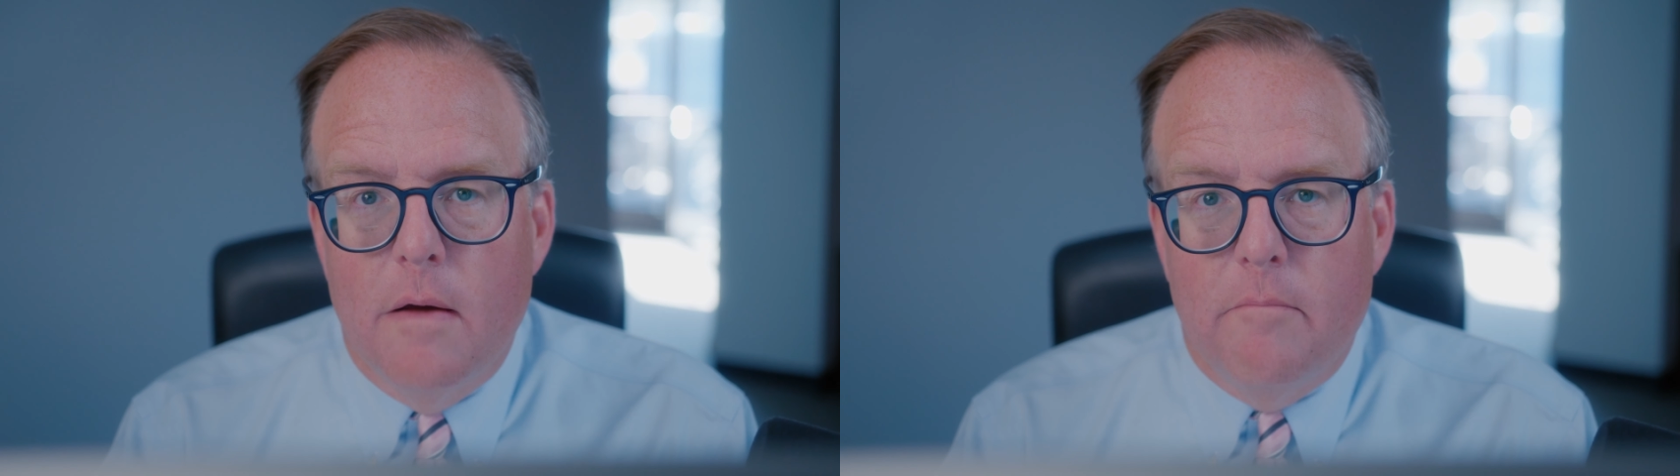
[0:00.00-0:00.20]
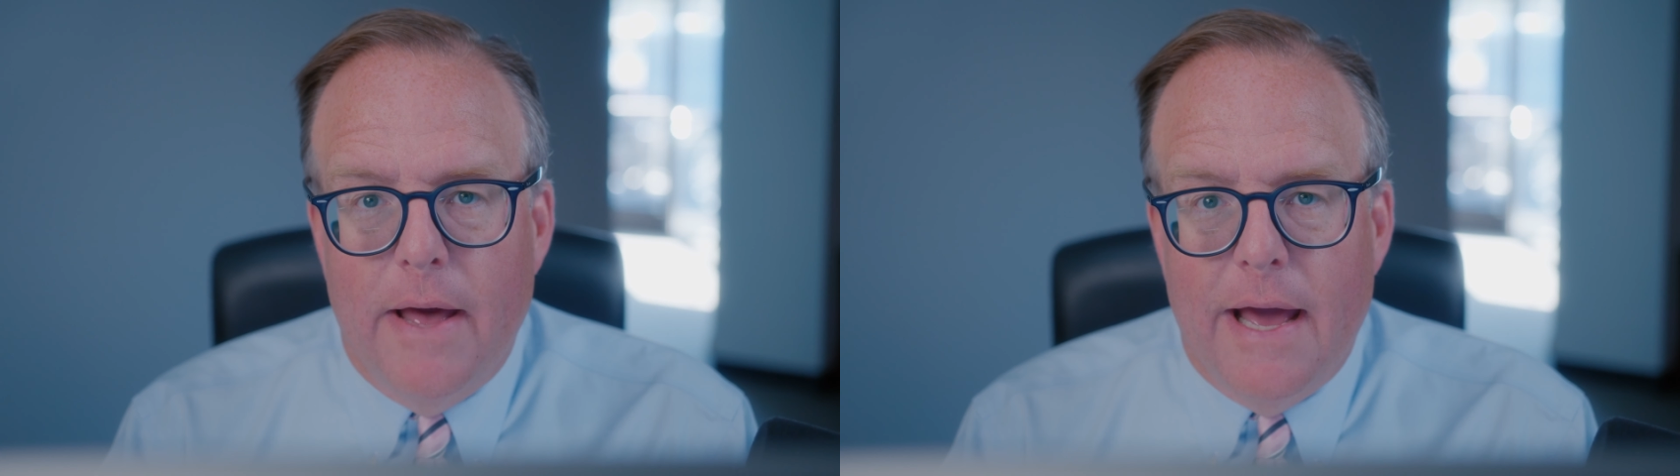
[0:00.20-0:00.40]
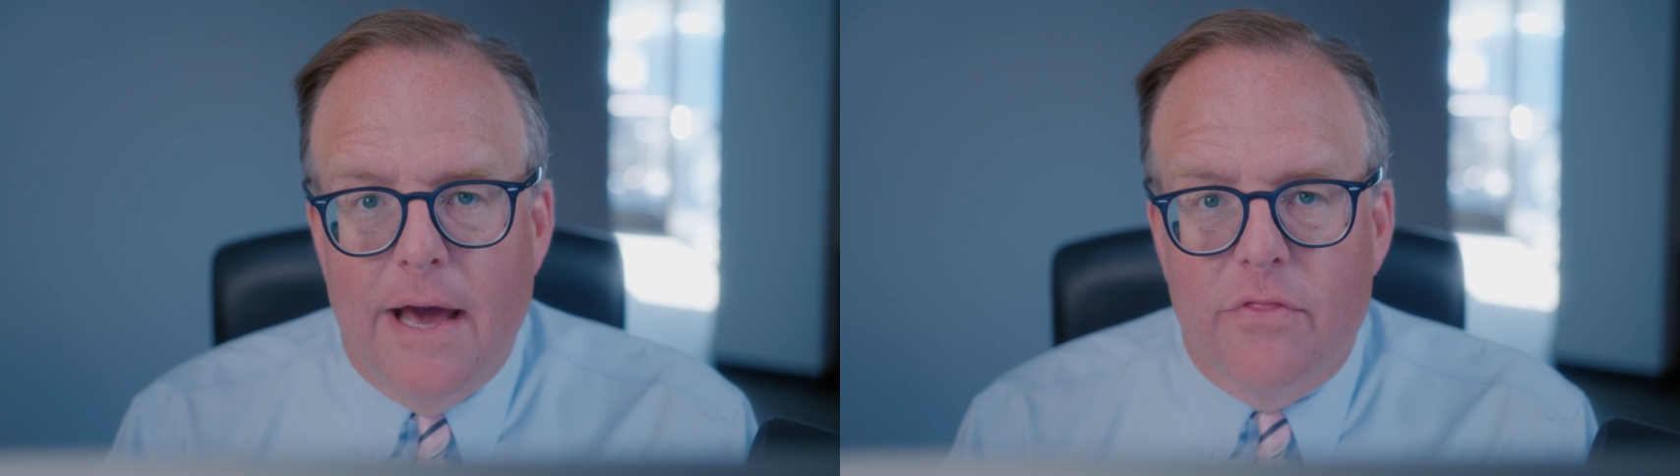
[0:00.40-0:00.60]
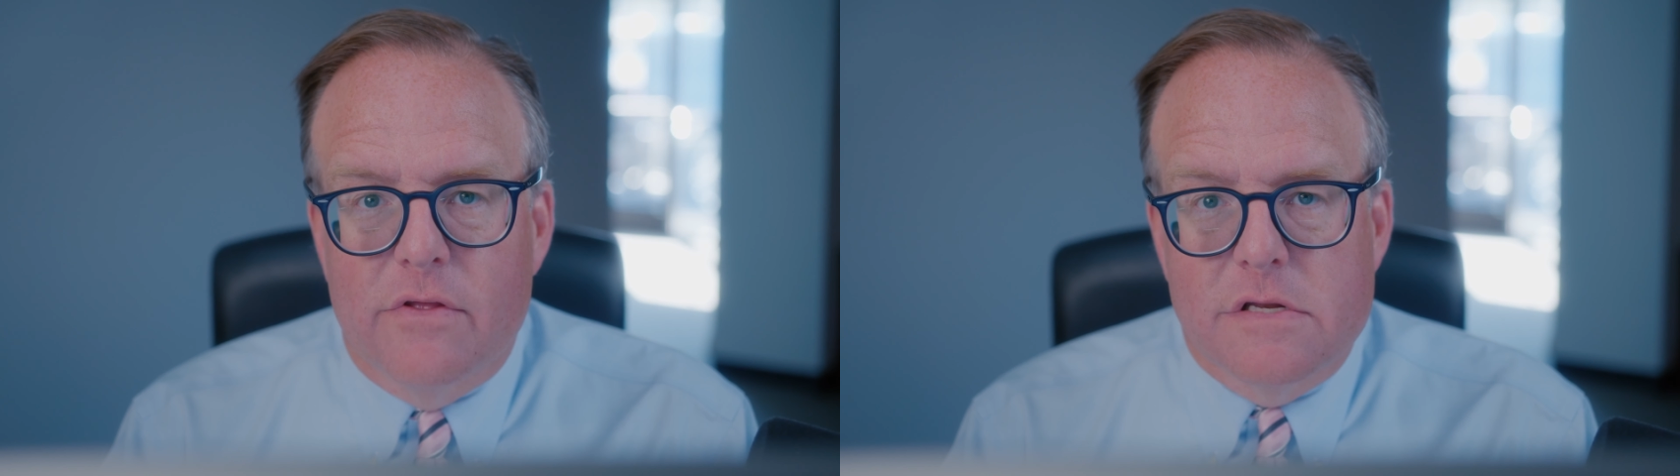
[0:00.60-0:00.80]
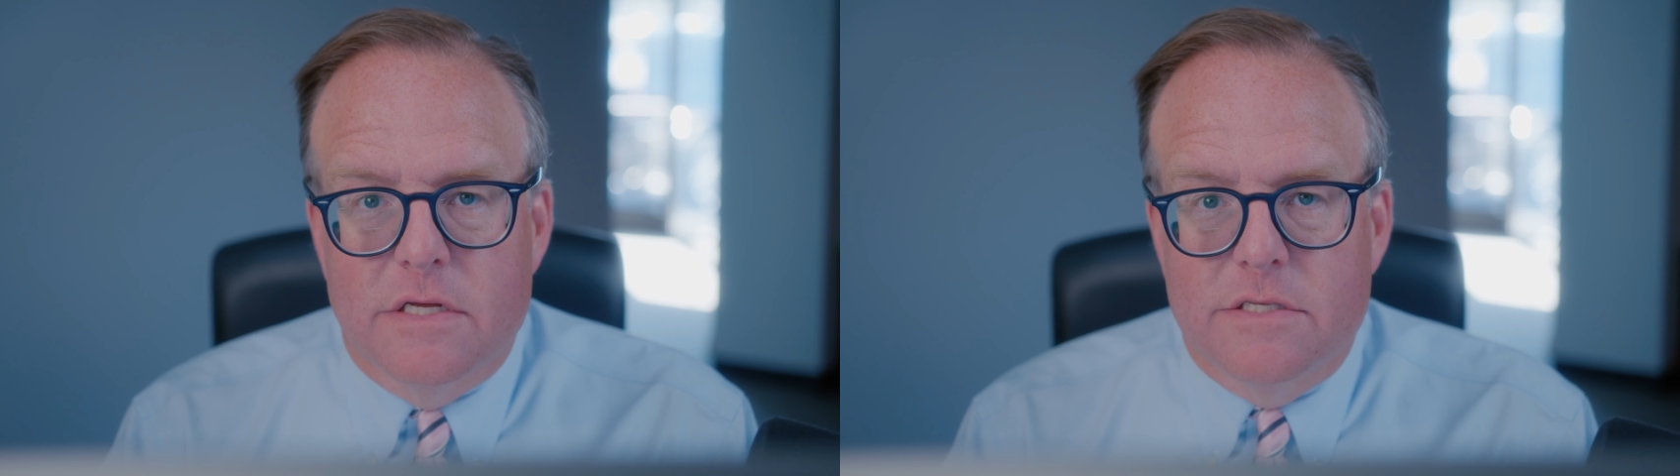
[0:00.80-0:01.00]
path
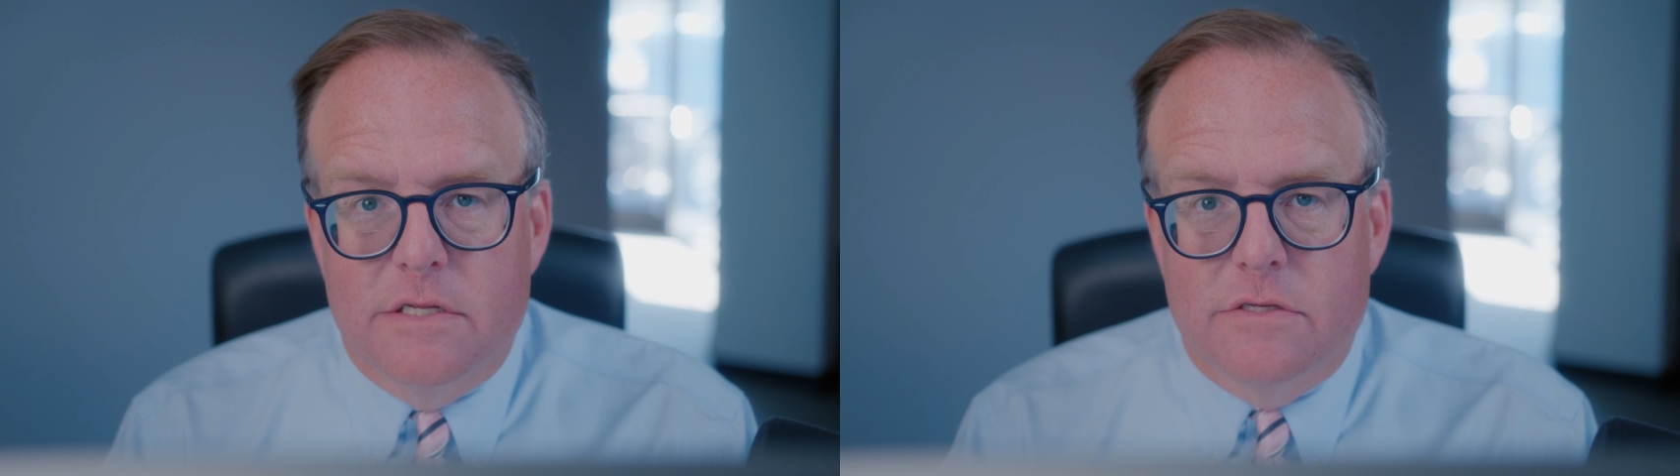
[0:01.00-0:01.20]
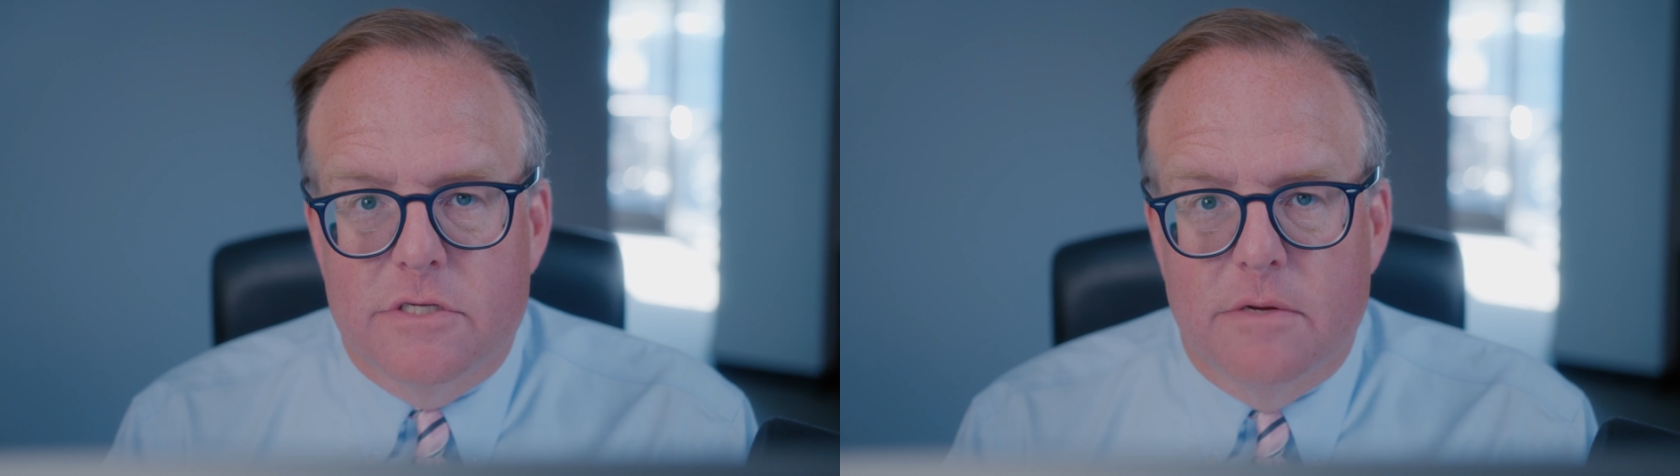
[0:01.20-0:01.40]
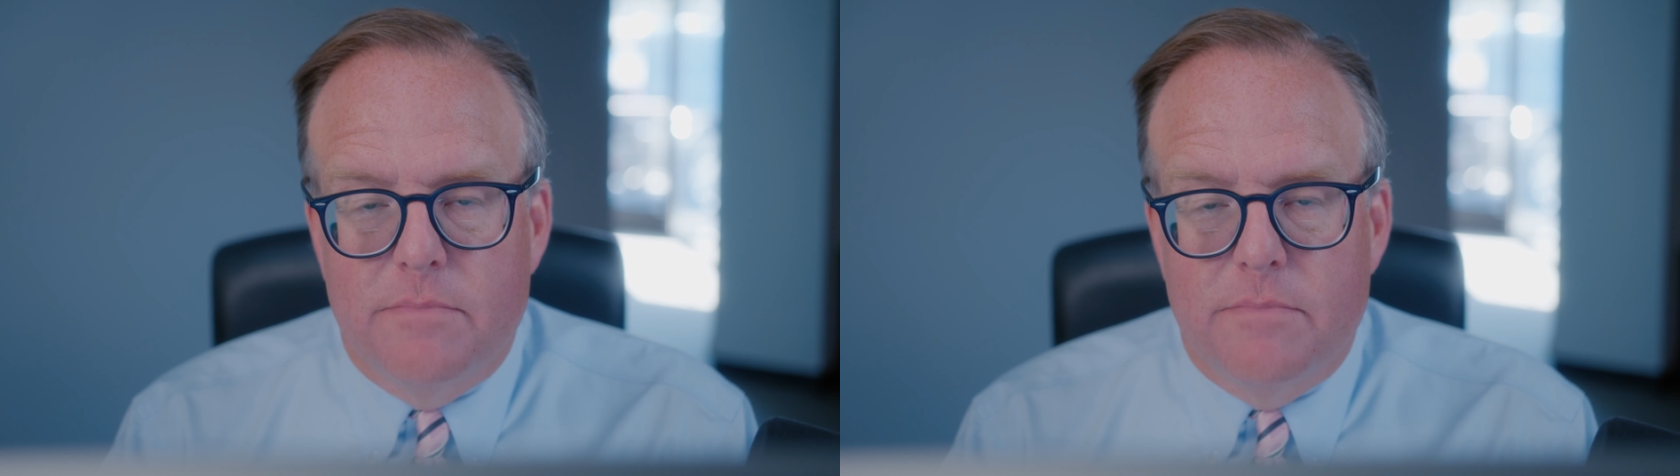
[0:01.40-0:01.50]
to citizenship.